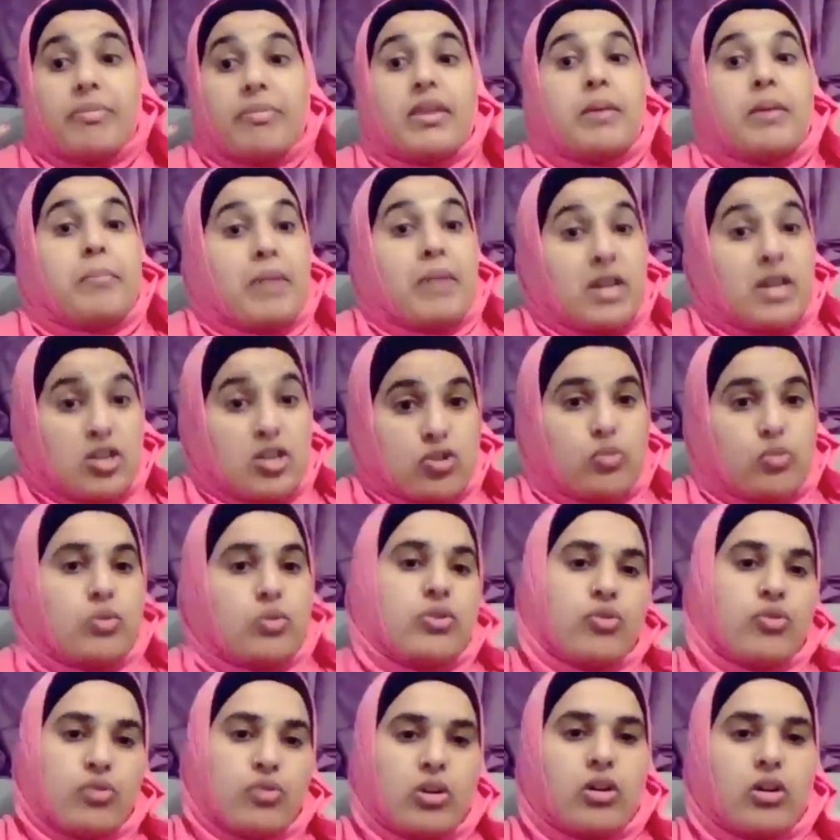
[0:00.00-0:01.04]
major
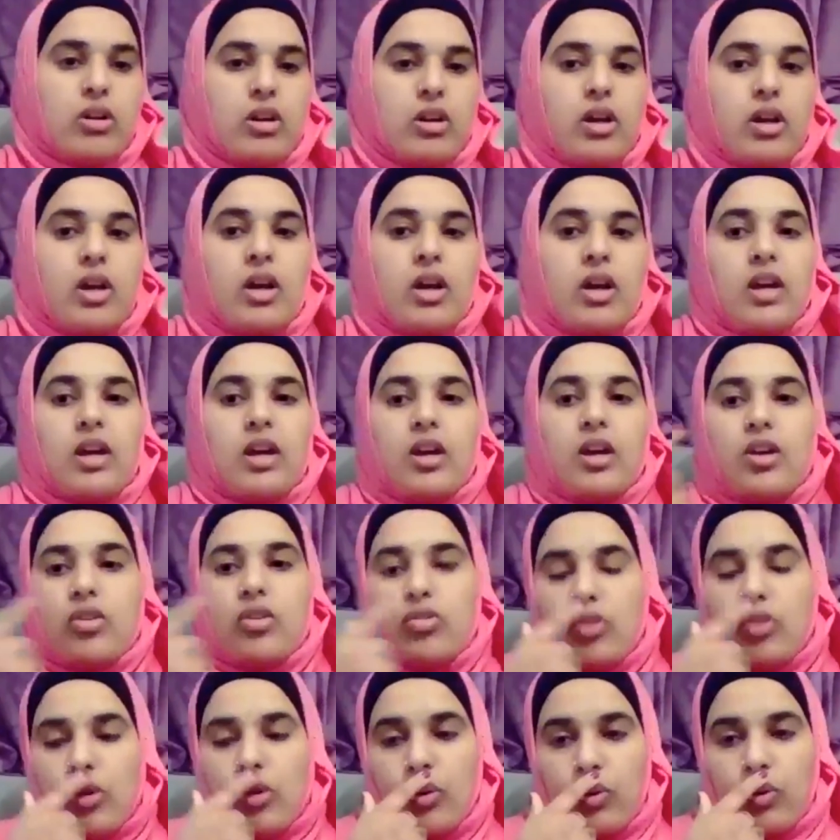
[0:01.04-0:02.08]
was wrong.
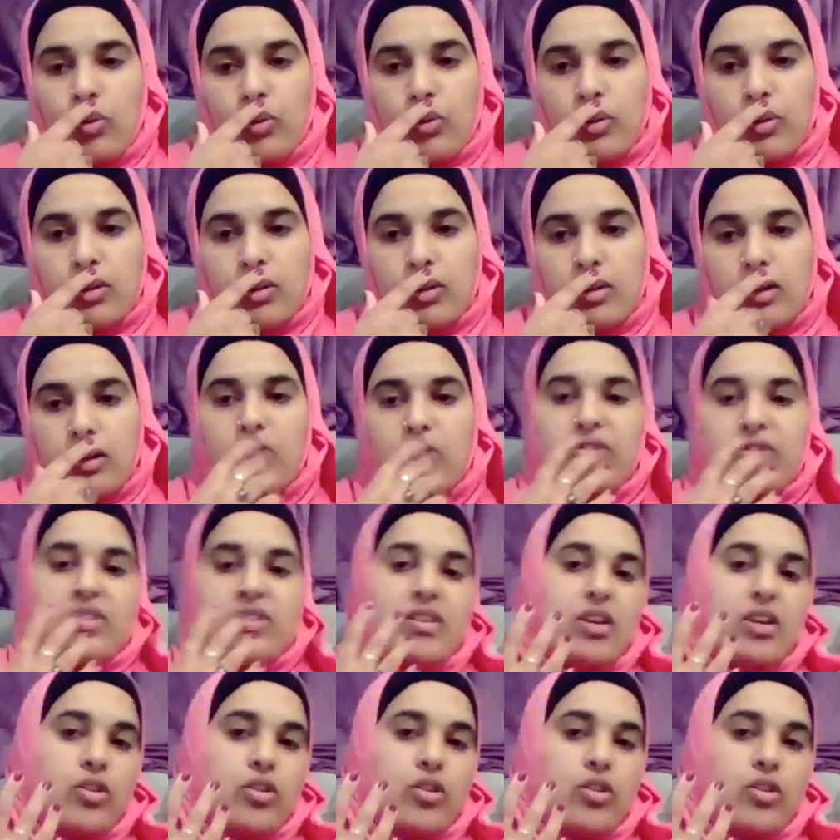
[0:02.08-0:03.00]
So obviously it